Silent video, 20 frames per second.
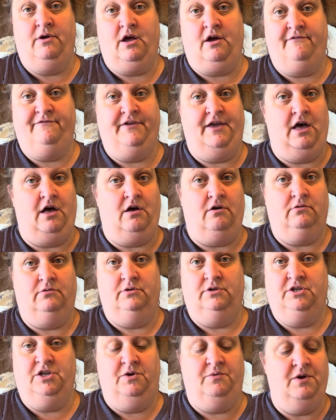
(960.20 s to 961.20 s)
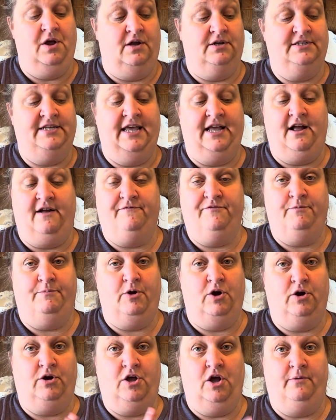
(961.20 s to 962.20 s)
off, y'all. Do not take off the
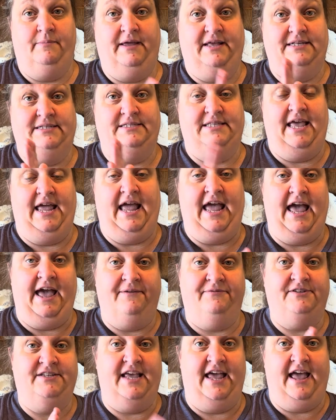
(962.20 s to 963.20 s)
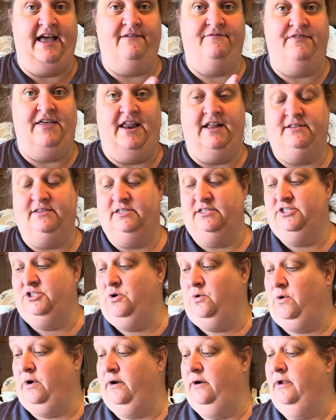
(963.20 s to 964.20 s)
barcode, because they have to have that at the
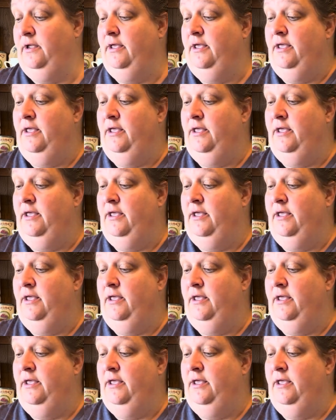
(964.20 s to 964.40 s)
store.